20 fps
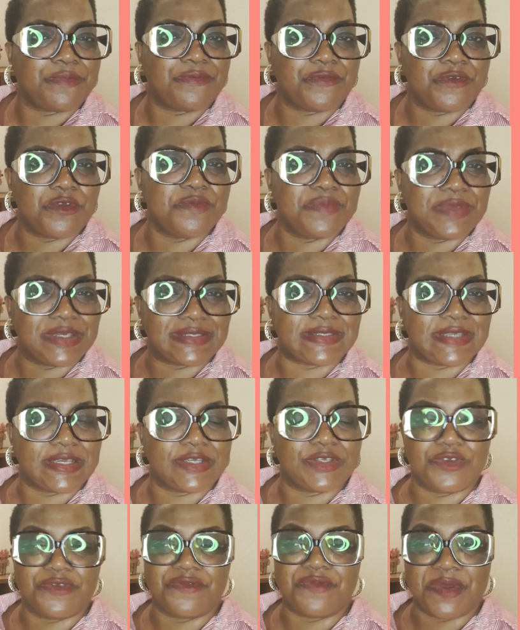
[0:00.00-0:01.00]
few
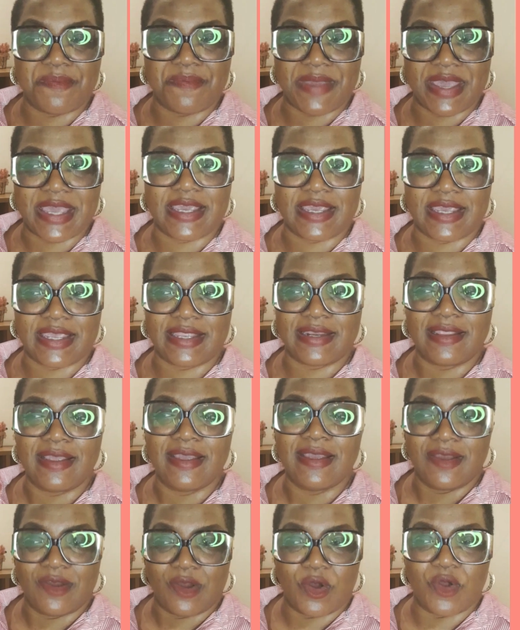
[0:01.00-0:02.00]
mistakes you've been making
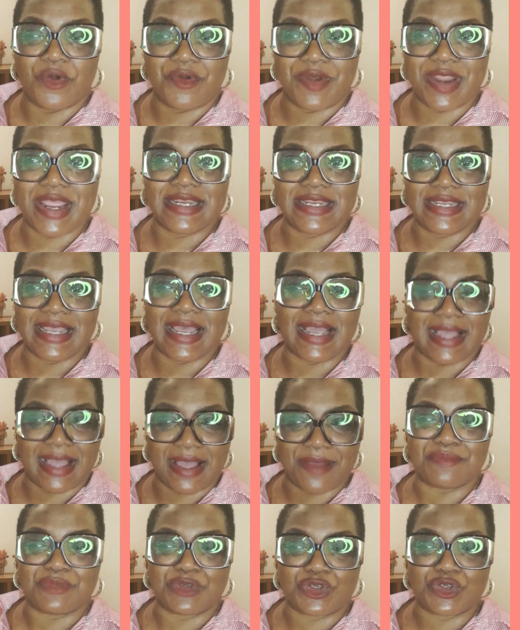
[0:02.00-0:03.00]
already,
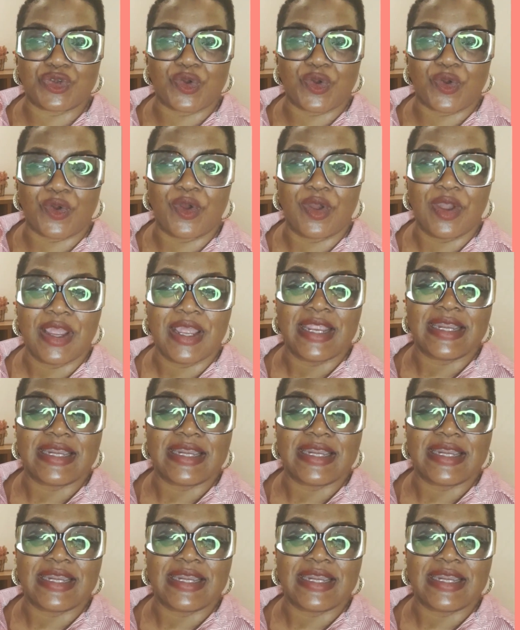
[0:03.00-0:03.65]
I'm sure.